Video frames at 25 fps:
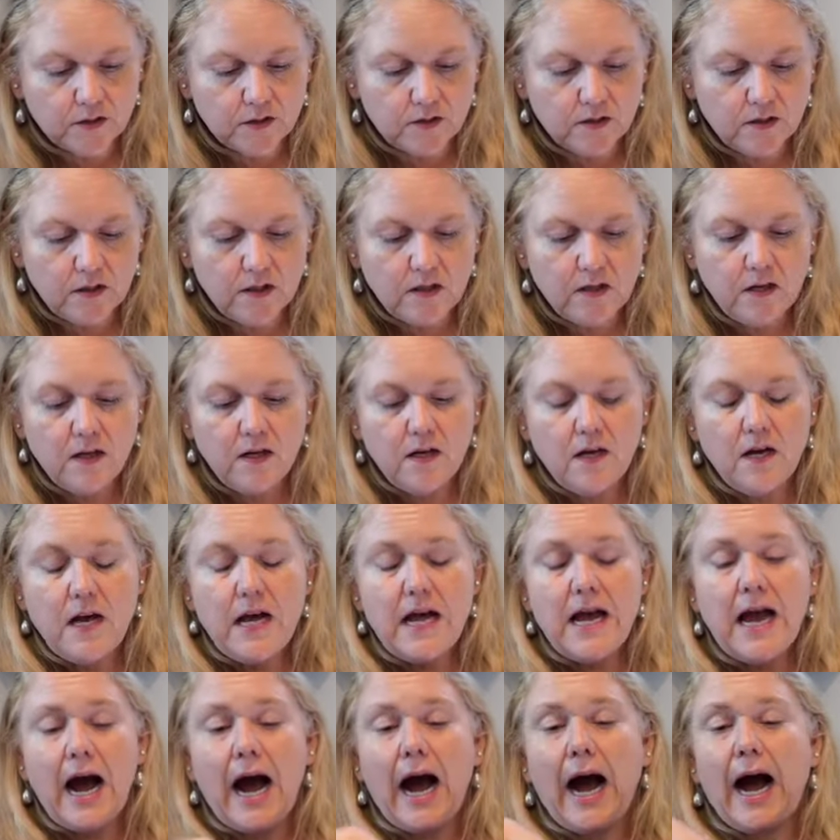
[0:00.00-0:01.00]

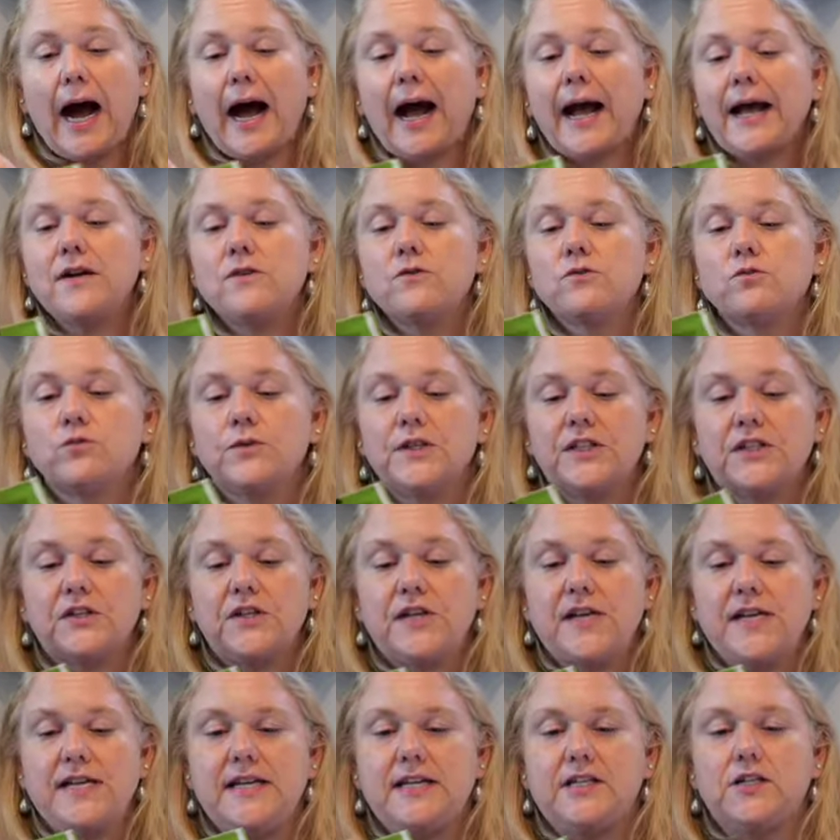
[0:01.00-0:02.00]
I
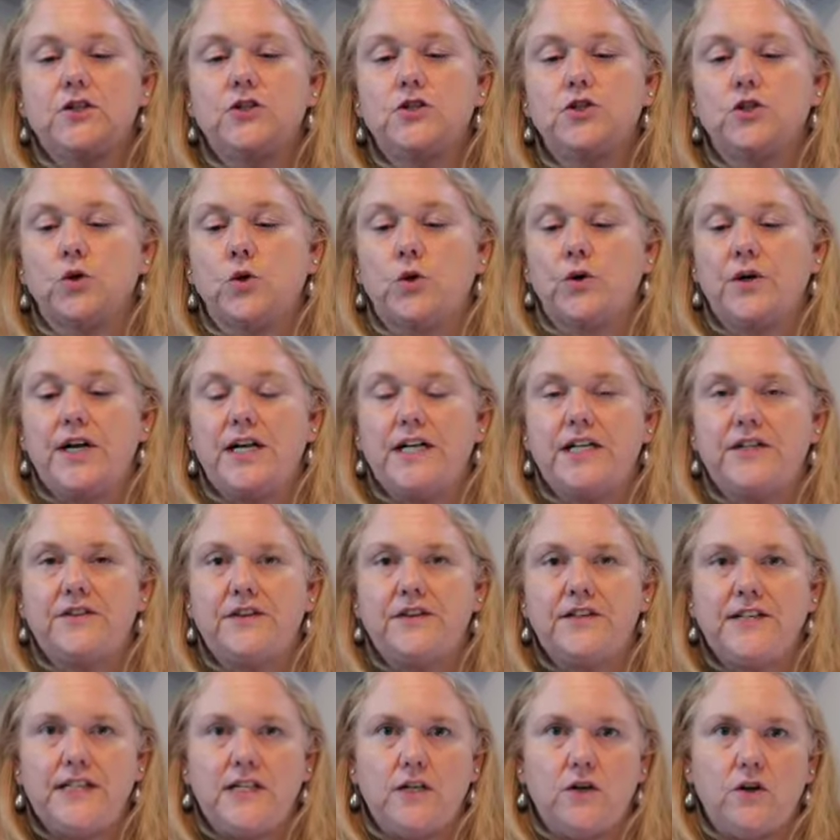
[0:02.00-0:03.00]
really enjoyed the
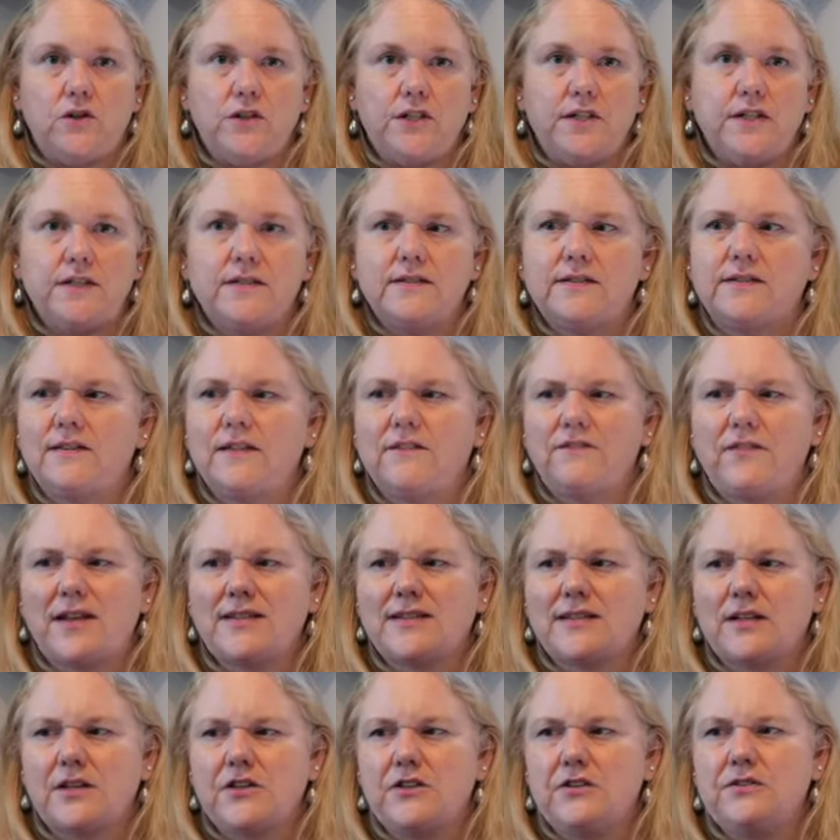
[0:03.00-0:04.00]
Dionis, if
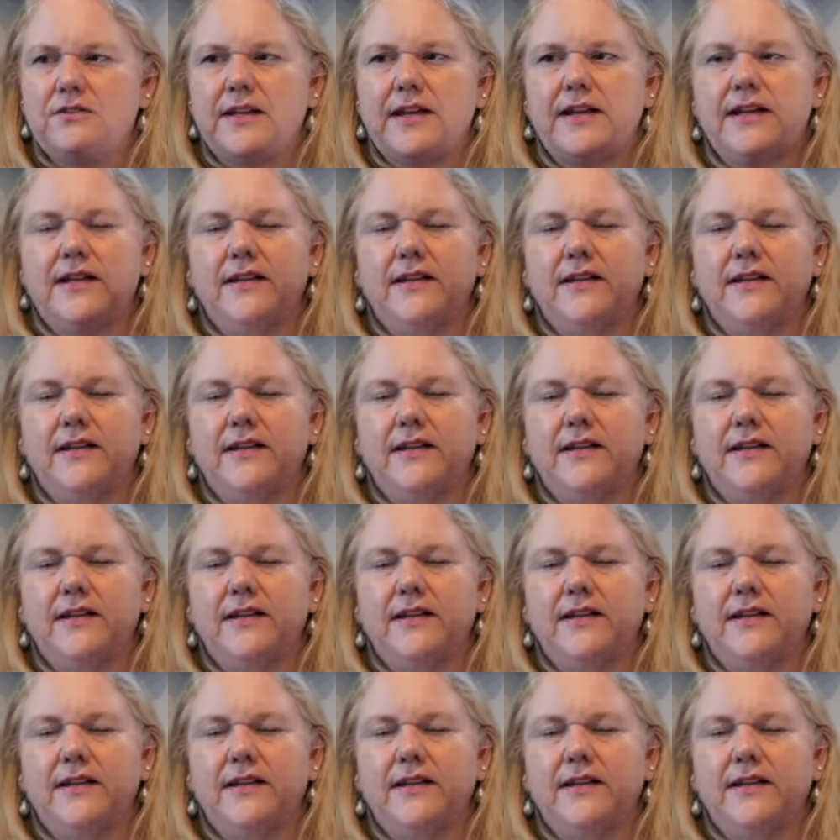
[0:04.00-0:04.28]
that's how you say